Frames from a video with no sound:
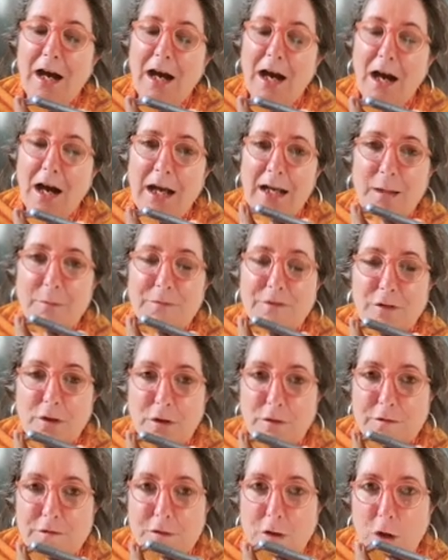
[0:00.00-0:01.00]
Hi, I'm
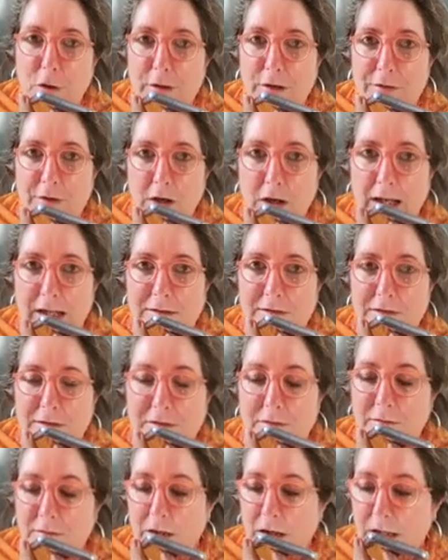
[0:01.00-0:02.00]
so sorry that I
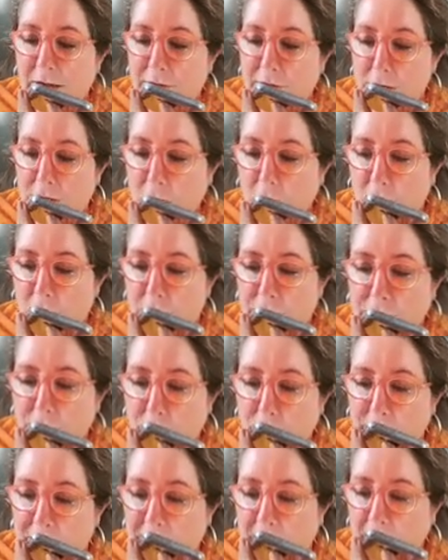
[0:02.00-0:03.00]
had to go
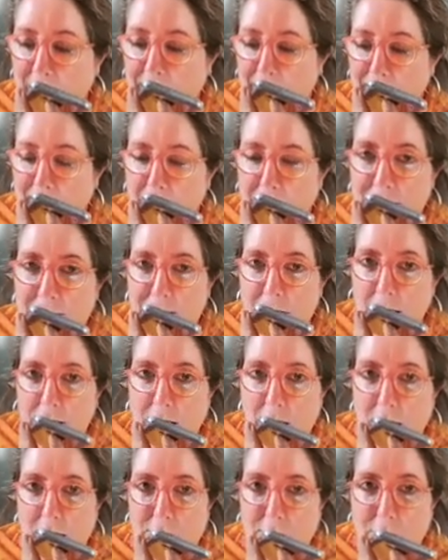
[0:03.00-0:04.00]
so suddenly. I
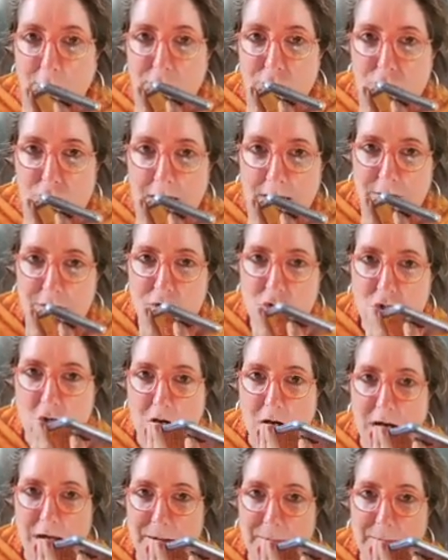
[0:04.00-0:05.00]
kind of lost track of the
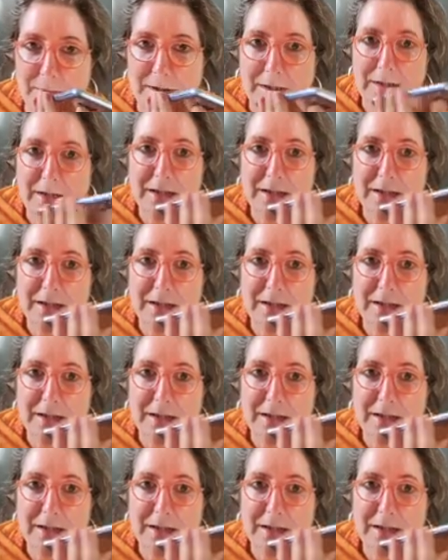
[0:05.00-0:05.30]
time.